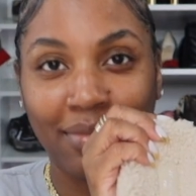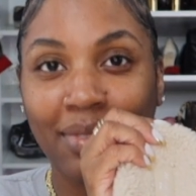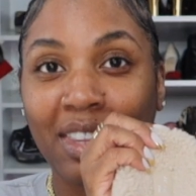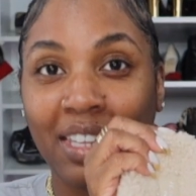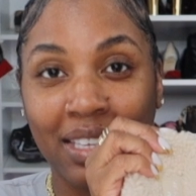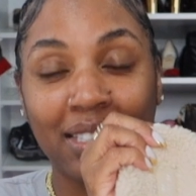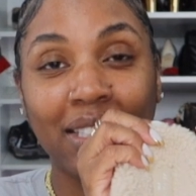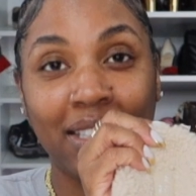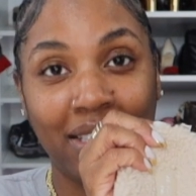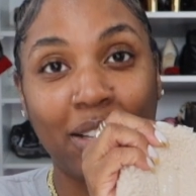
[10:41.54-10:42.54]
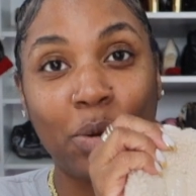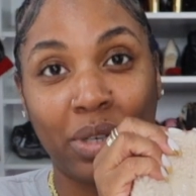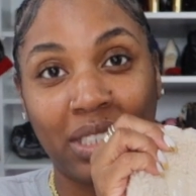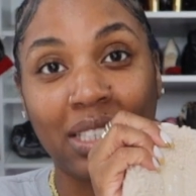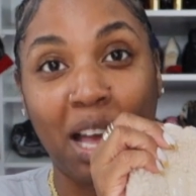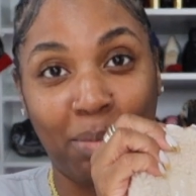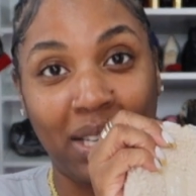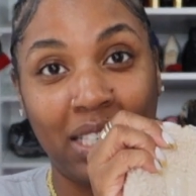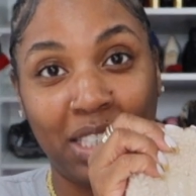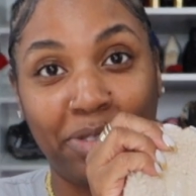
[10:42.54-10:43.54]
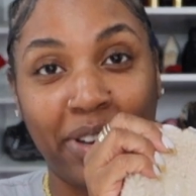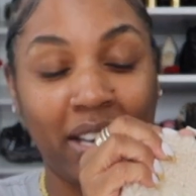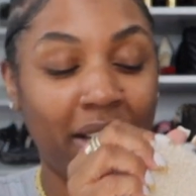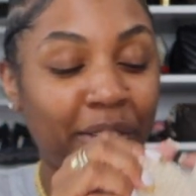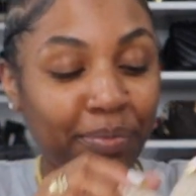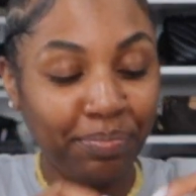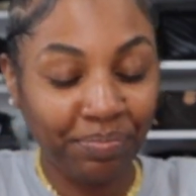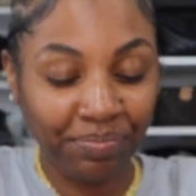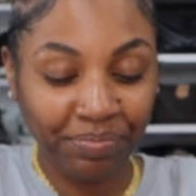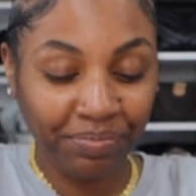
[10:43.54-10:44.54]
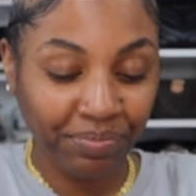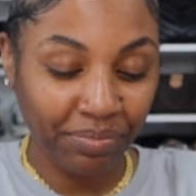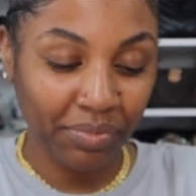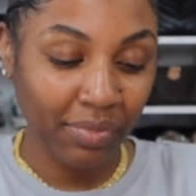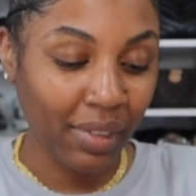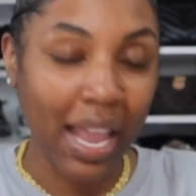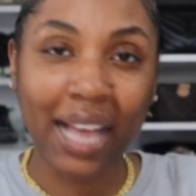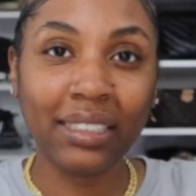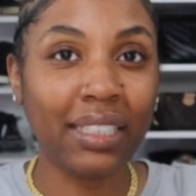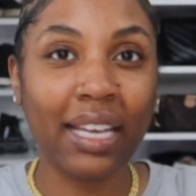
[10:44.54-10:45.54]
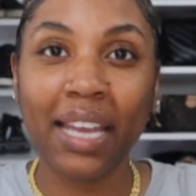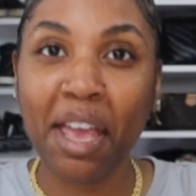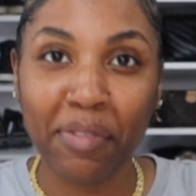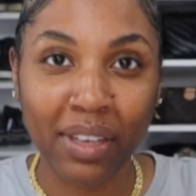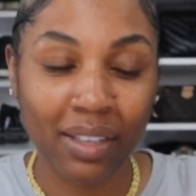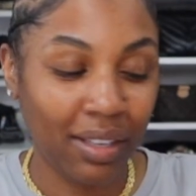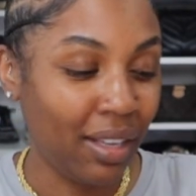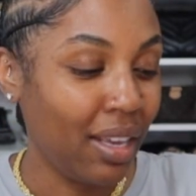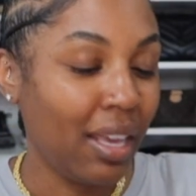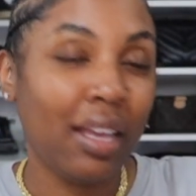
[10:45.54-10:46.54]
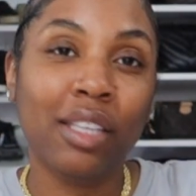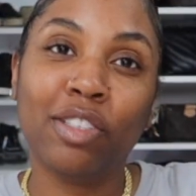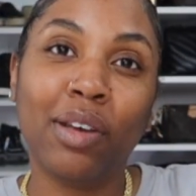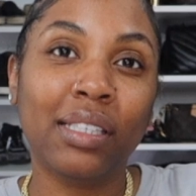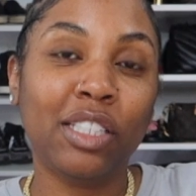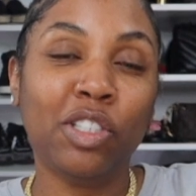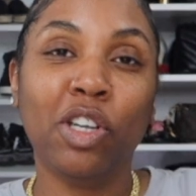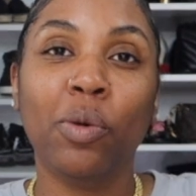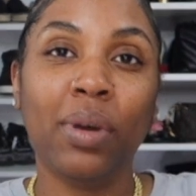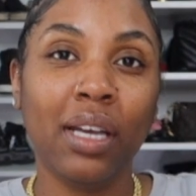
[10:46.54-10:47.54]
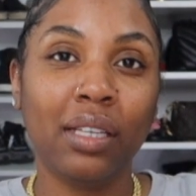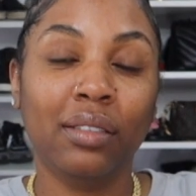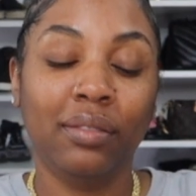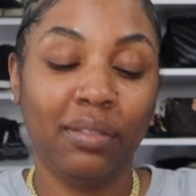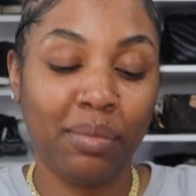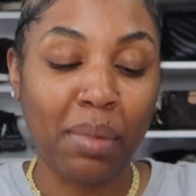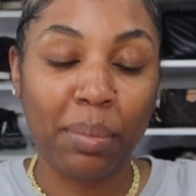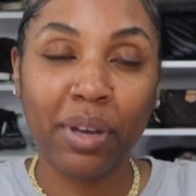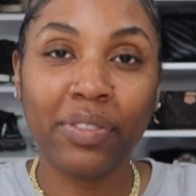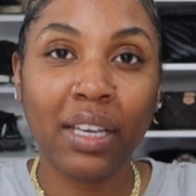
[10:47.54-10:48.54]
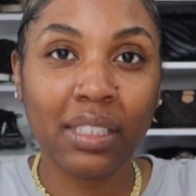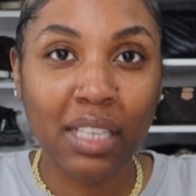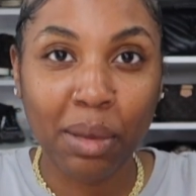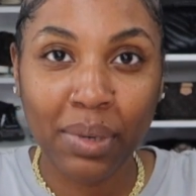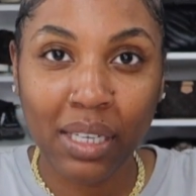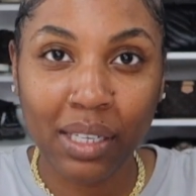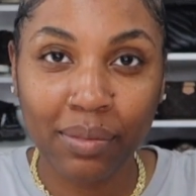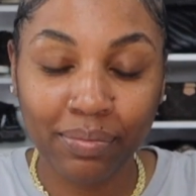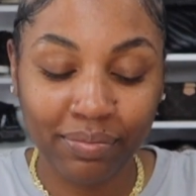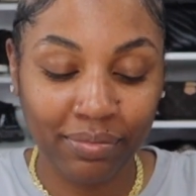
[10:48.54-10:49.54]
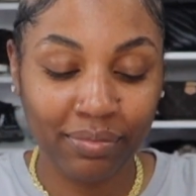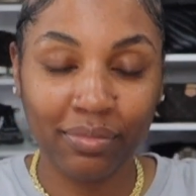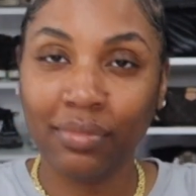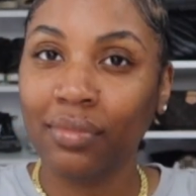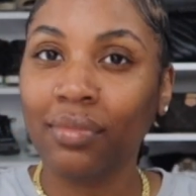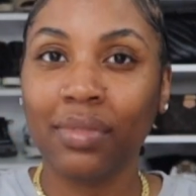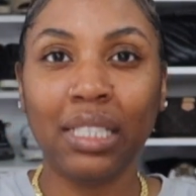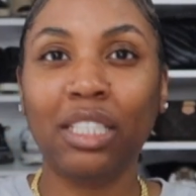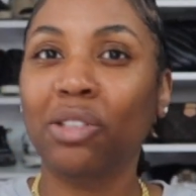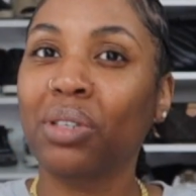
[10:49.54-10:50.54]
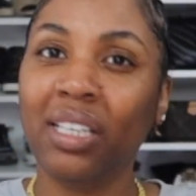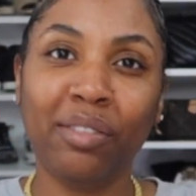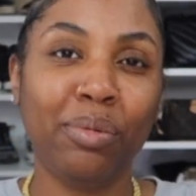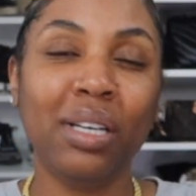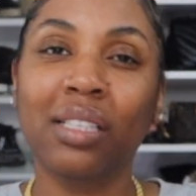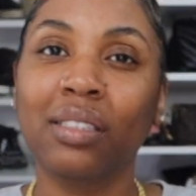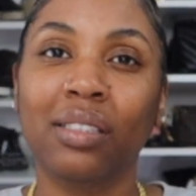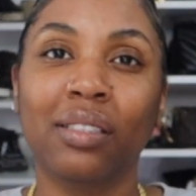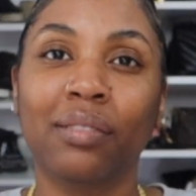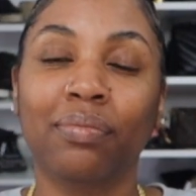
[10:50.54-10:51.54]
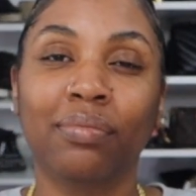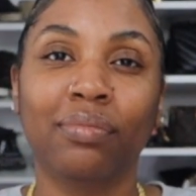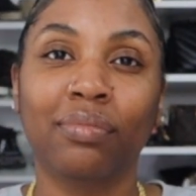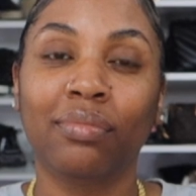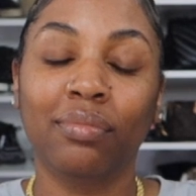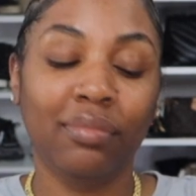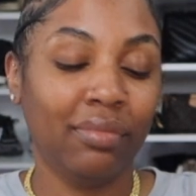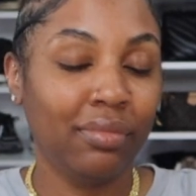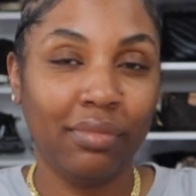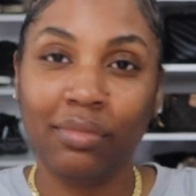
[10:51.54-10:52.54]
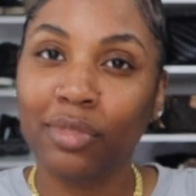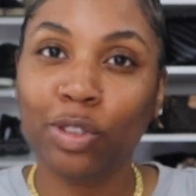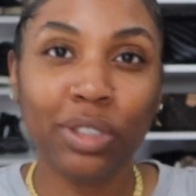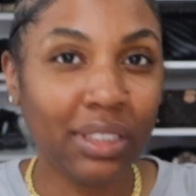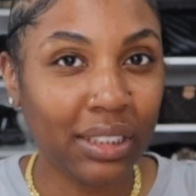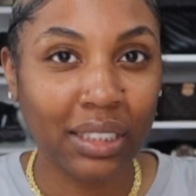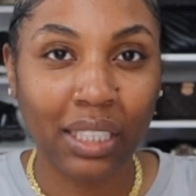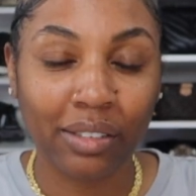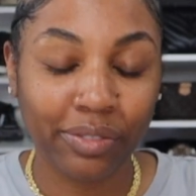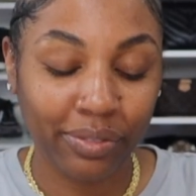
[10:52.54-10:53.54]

This is a gorgeous combination right here. I just had to have it. So I said, you know what? My birthday is coming up. I said, you only live once. Treat yourself.